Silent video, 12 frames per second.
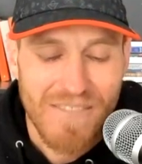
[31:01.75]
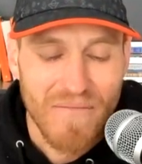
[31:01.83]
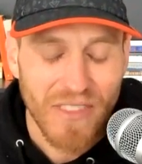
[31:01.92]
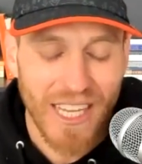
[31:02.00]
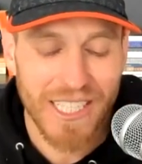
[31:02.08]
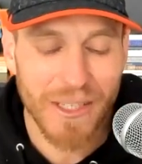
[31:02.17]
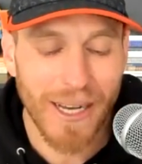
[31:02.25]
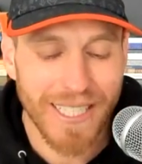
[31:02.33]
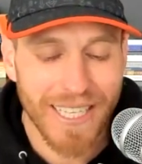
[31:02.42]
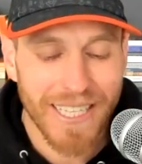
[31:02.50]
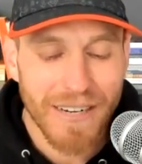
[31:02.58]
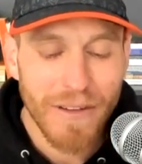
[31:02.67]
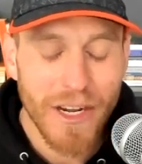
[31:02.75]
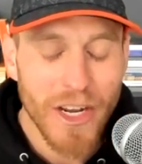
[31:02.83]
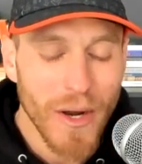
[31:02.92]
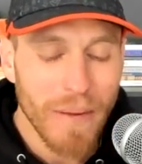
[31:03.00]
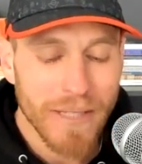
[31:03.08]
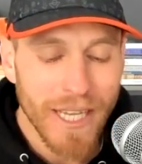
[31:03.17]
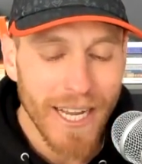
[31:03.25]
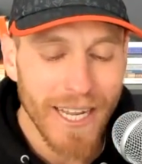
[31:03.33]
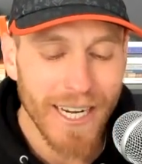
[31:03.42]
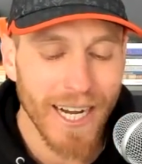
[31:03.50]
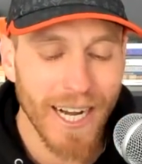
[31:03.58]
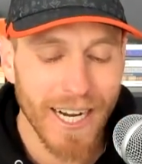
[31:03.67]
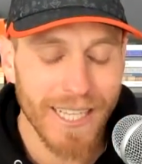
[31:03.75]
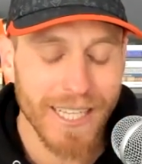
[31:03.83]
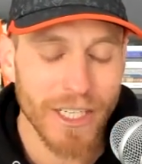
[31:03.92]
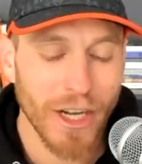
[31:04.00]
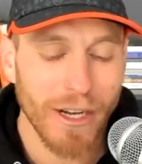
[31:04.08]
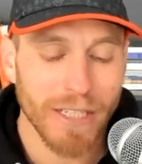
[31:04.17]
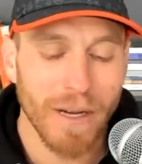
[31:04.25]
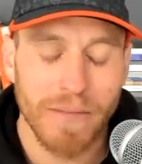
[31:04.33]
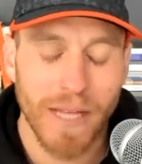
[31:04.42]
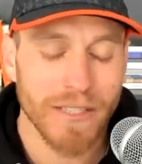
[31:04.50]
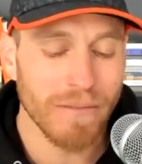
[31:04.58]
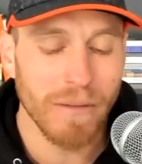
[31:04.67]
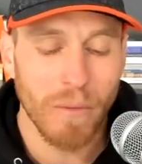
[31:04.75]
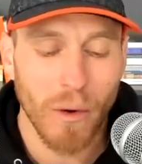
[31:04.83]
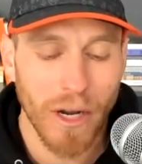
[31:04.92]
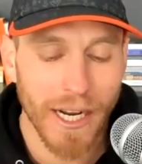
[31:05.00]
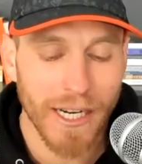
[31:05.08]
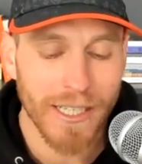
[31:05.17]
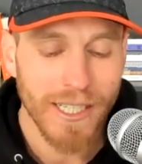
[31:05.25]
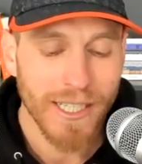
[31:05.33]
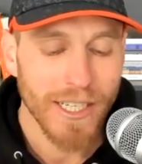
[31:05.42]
And so I sent in a video update, got to share some updates from the morning,